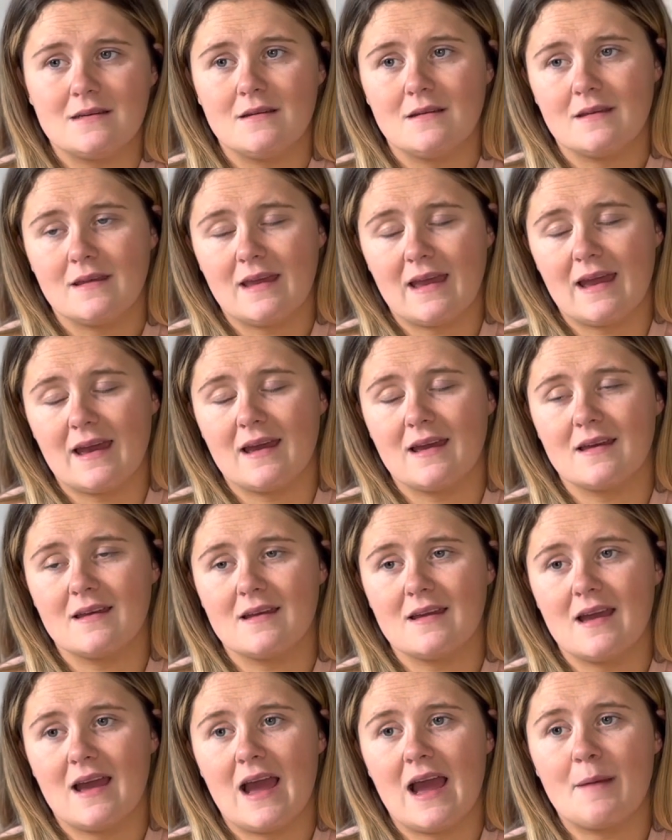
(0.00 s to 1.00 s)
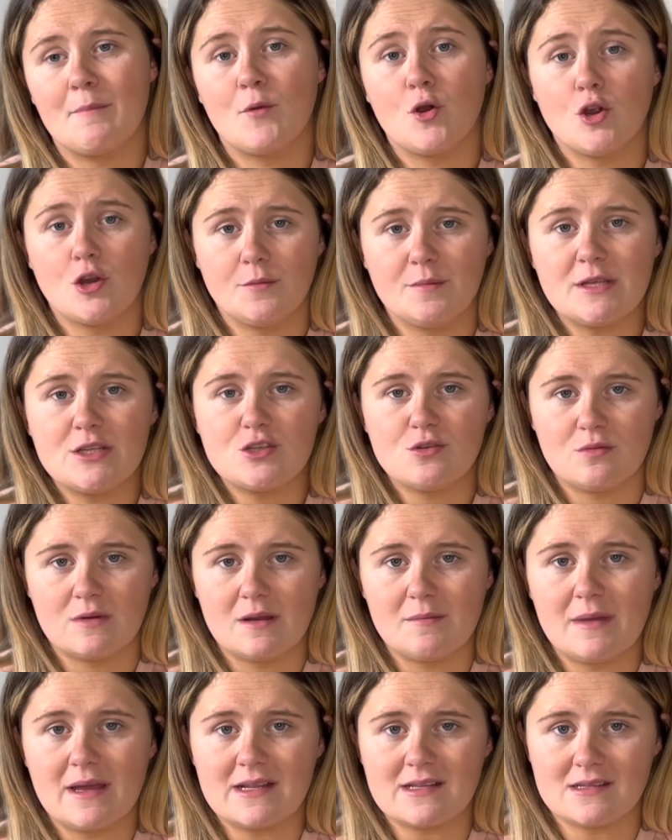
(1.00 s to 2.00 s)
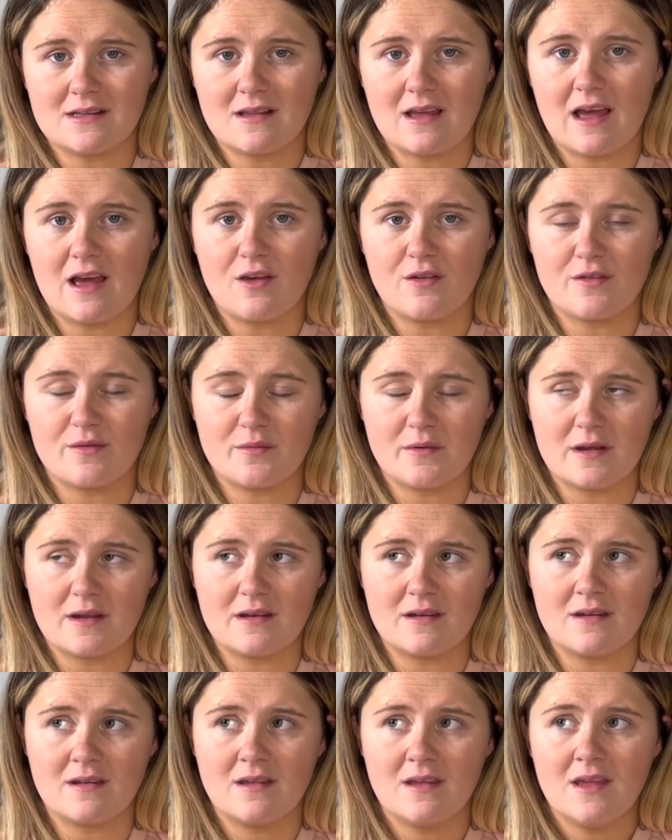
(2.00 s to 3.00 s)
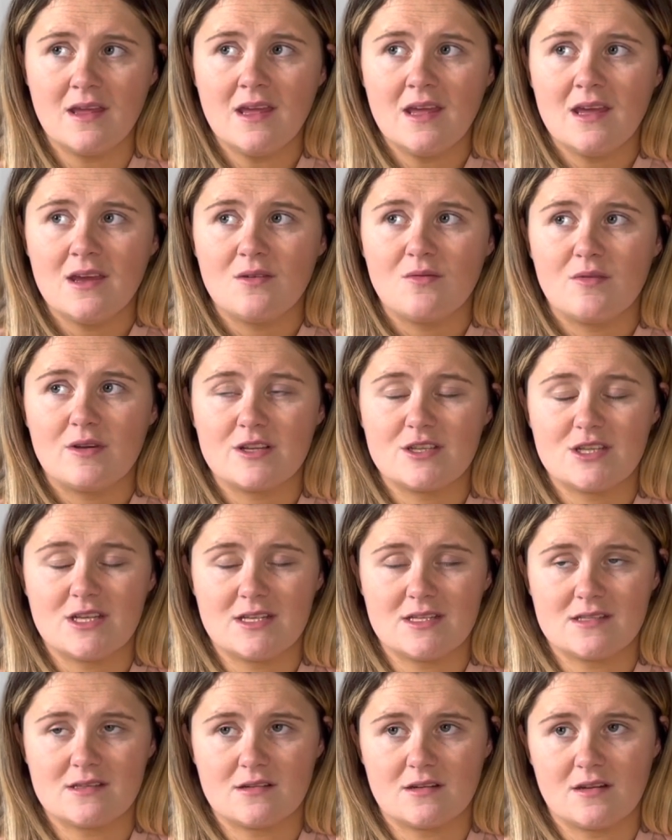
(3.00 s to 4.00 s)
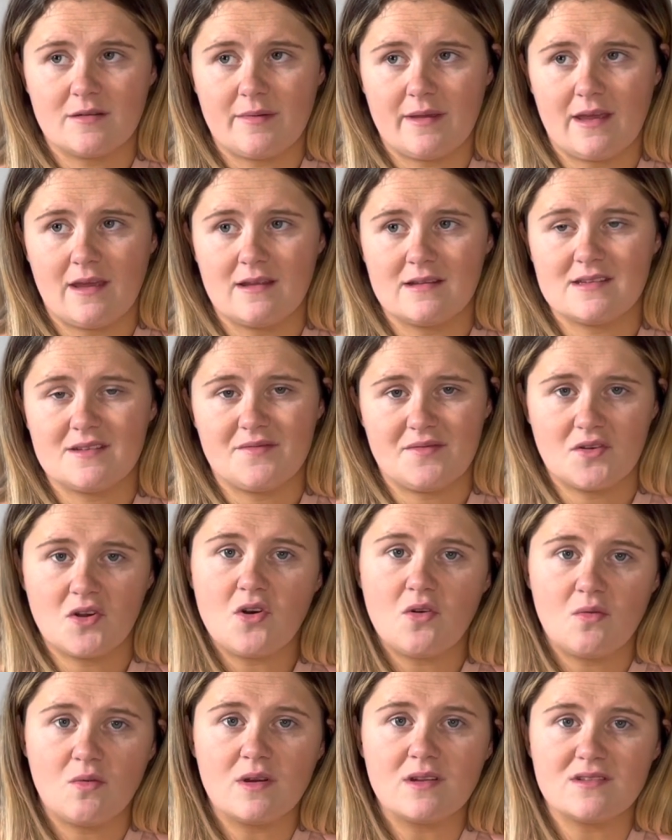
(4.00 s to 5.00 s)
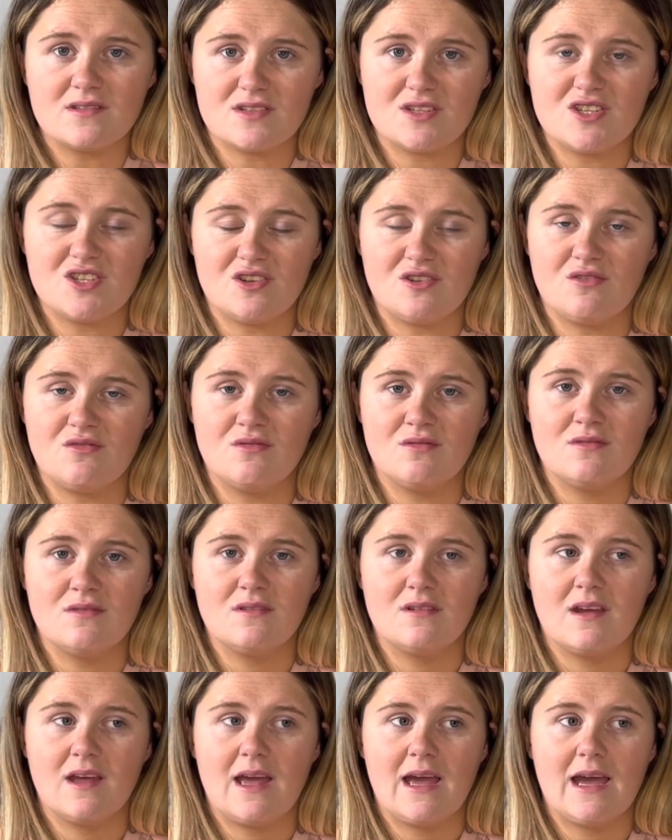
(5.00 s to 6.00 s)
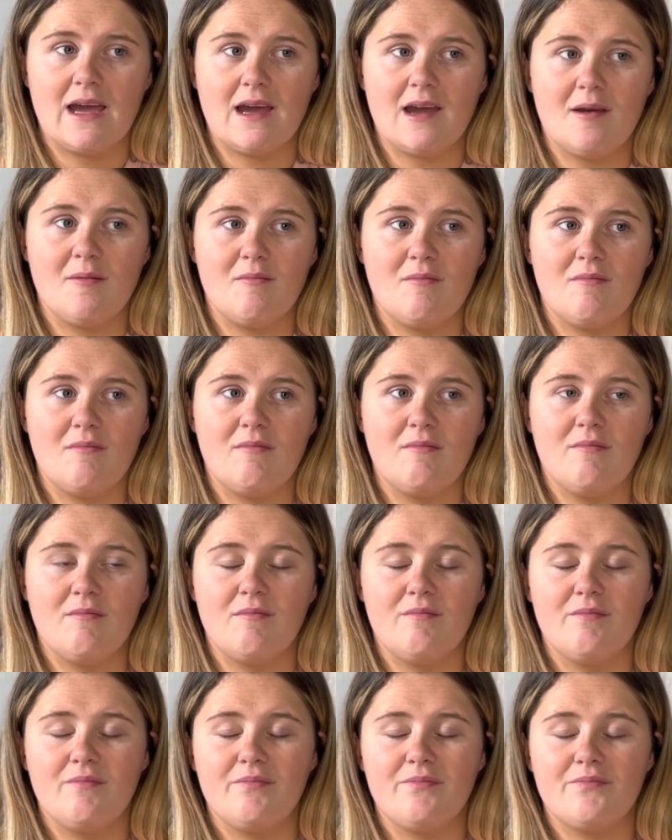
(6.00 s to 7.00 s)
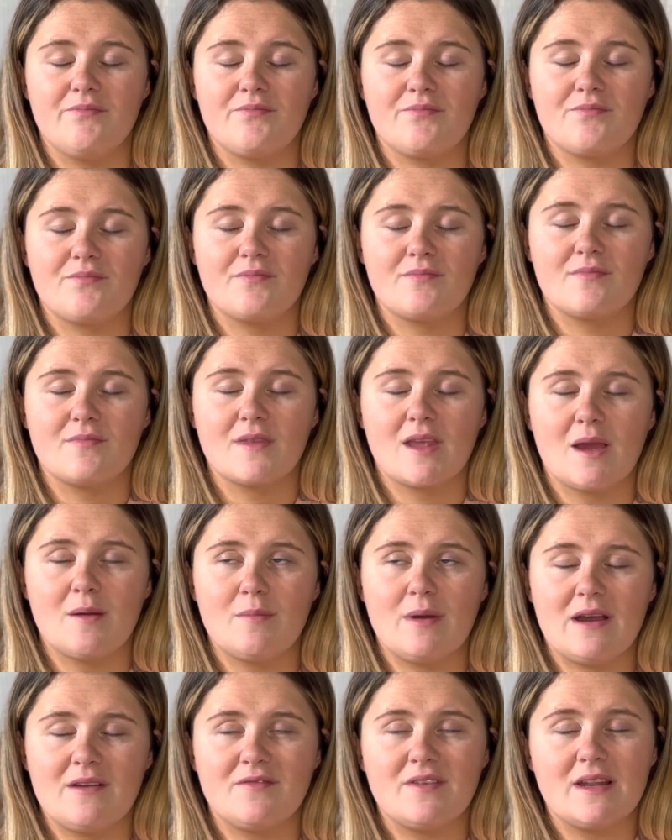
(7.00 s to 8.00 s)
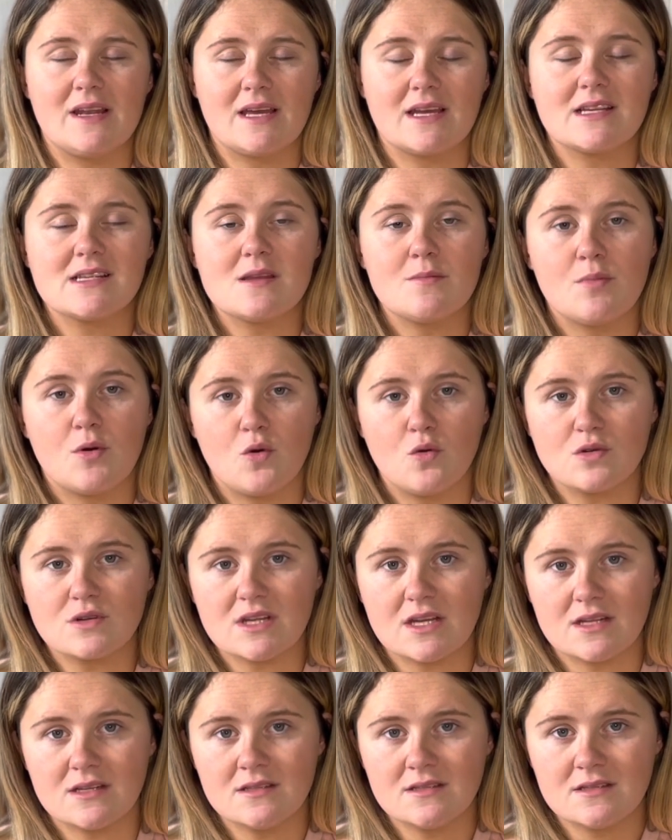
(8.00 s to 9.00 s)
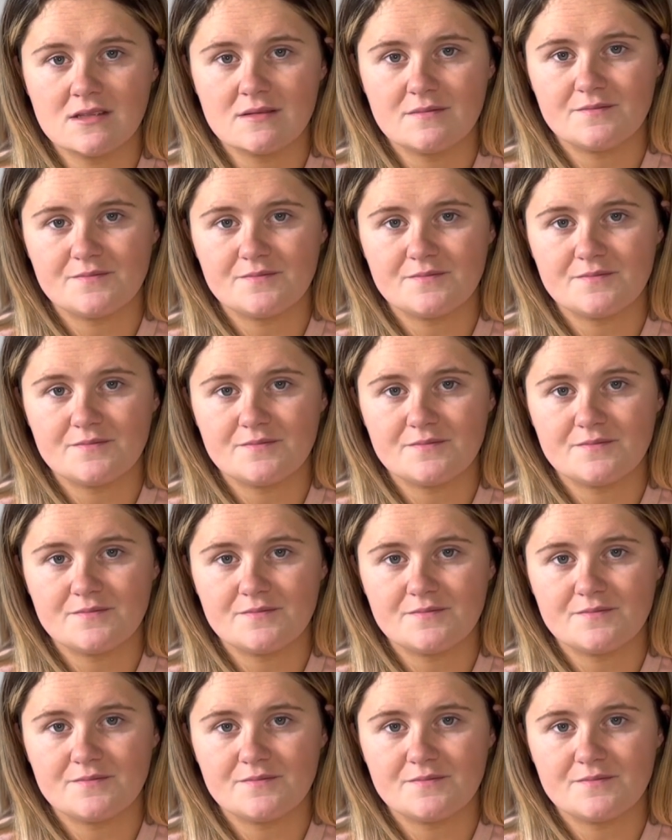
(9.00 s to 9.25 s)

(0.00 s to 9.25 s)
yeah, I'm going to be doing a mental health one, which is going to be a difficult one to do, but I feel like it's important.